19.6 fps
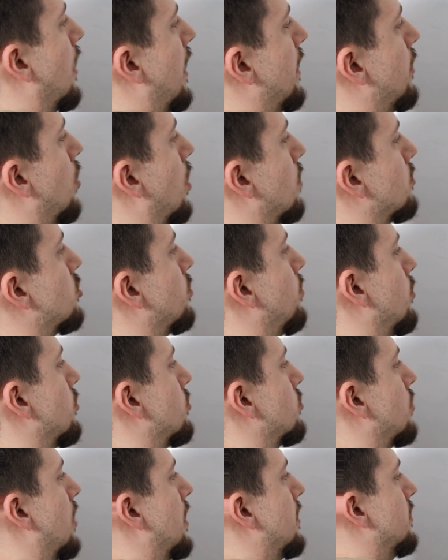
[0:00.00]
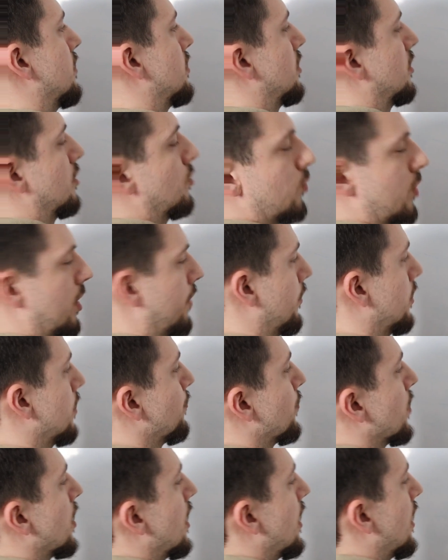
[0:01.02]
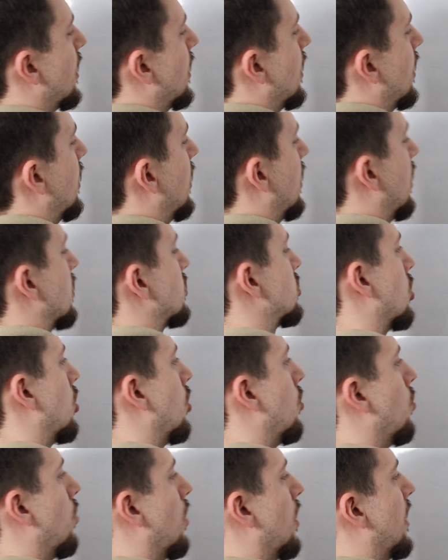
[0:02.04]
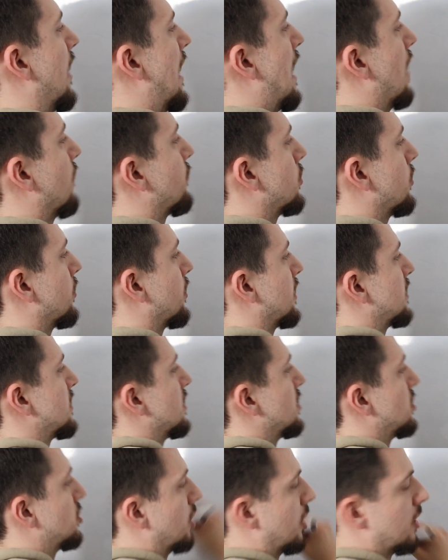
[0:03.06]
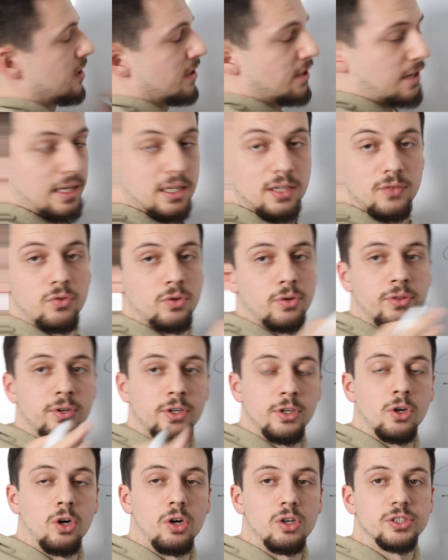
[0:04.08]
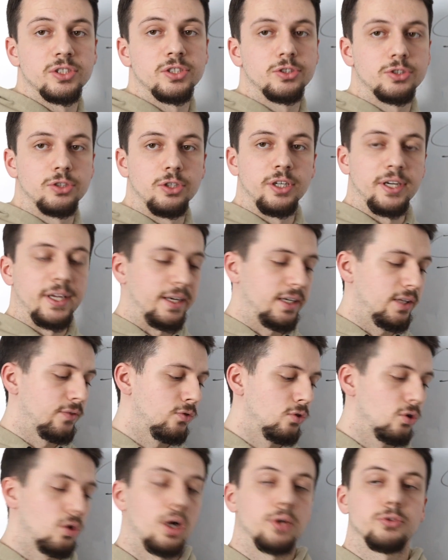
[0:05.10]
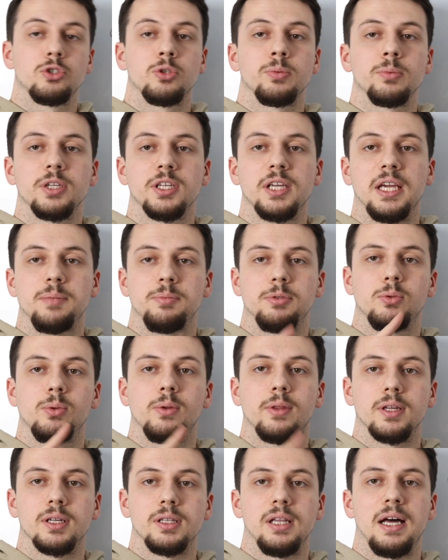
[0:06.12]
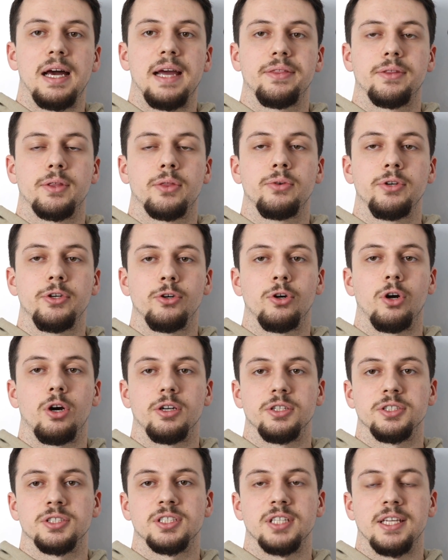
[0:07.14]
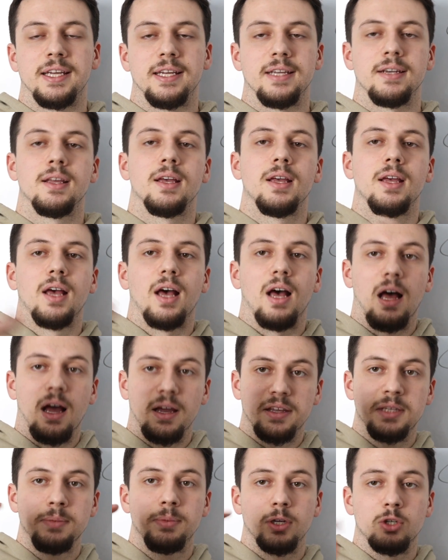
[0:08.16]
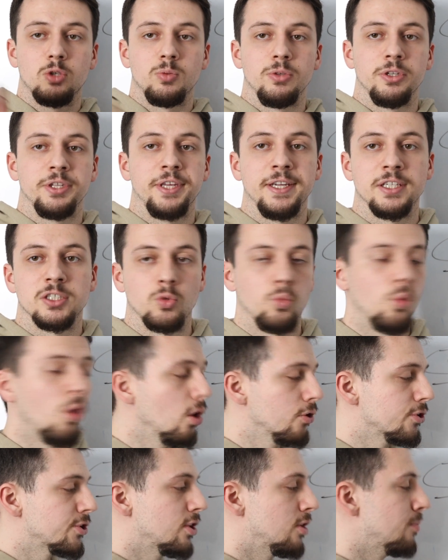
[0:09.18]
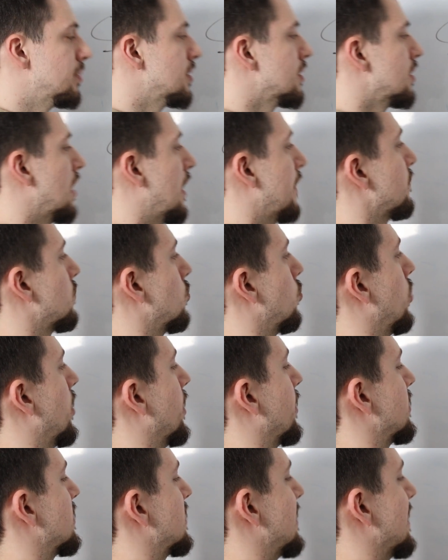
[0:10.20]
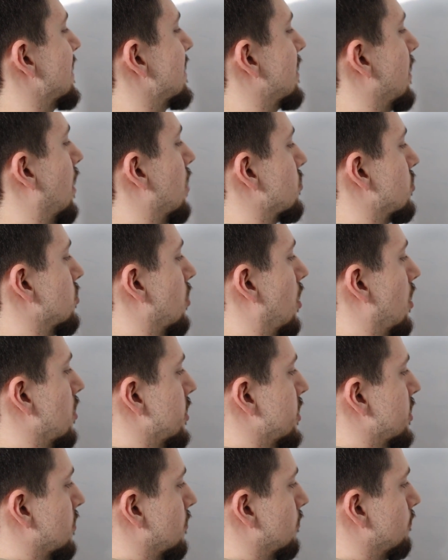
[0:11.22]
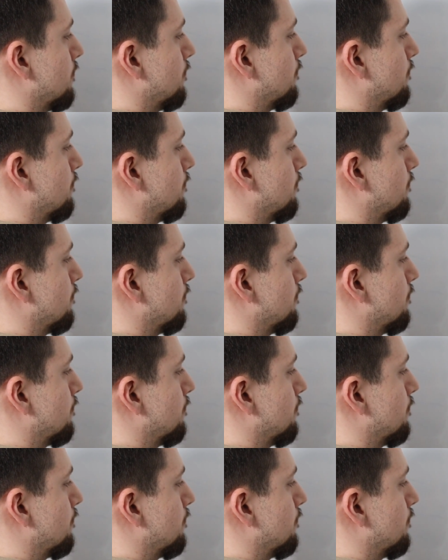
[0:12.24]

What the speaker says: I know I'm supposed to write this here, whatever. So after this is done, and if your 3D artist is good, and if you know how to communicate between the client, the 3D artist, and keep that communication well, you're going to be left with $6,000.